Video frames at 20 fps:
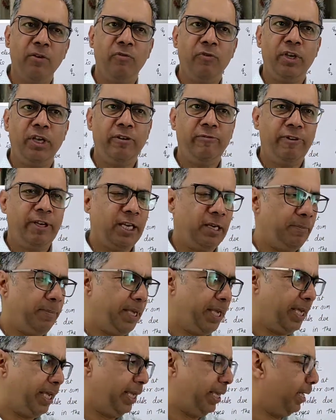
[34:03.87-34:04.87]
we will
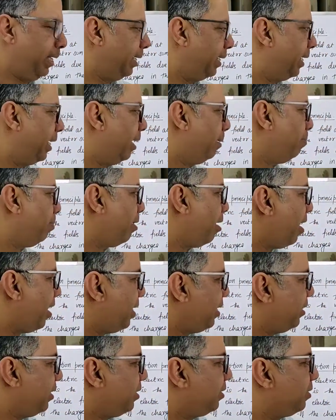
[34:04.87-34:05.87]
be
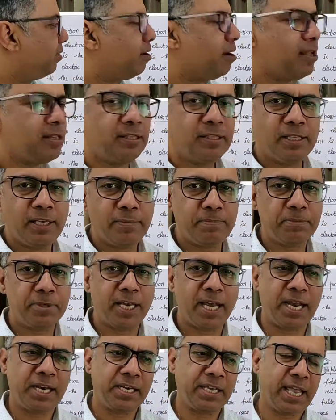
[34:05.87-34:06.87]
applying this concept
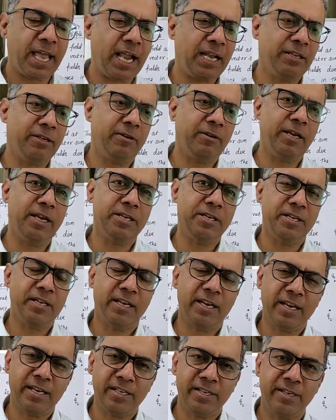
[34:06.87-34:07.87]
and calculating
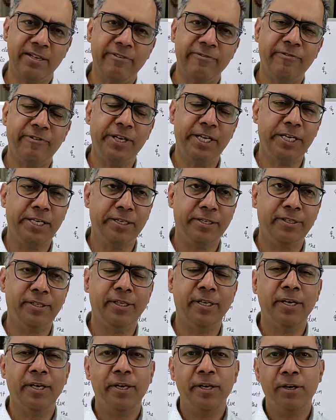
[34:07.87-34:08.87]
electric
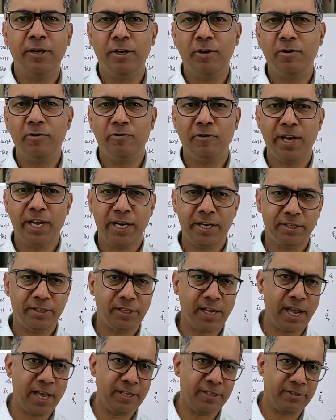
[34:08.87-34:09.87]
fields due to various
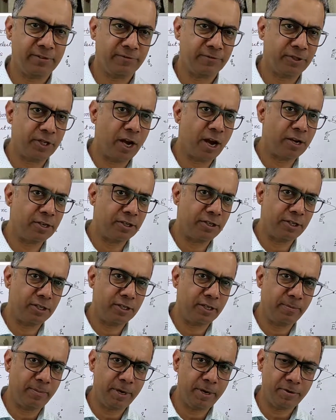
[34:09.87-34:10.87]
kinds of charge
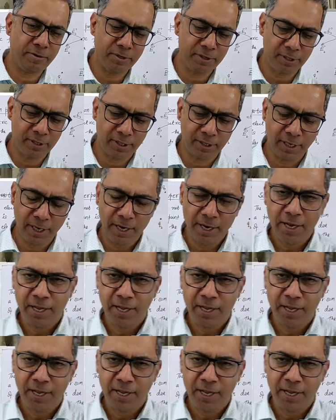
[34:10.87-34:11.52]
distributions.